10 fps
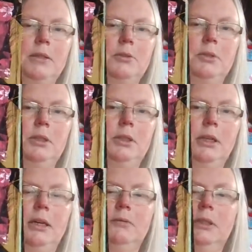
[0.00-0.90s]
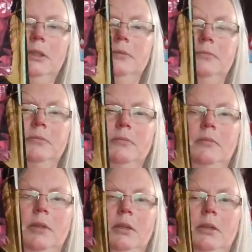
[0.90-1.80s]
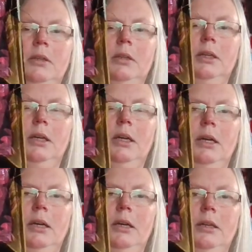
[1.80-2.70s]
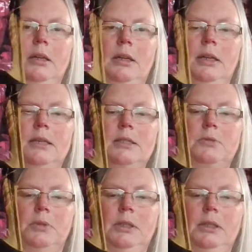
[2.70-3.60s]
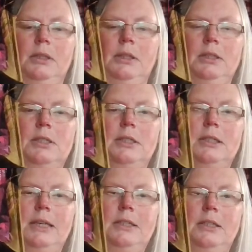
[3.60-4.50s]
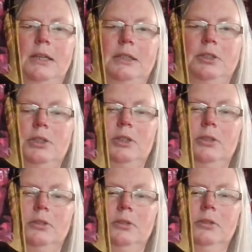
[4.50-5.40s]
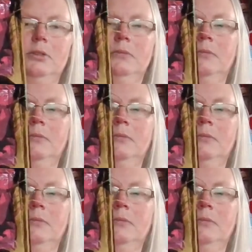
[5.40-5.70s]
So I did the cover last week, and then Saturday just gone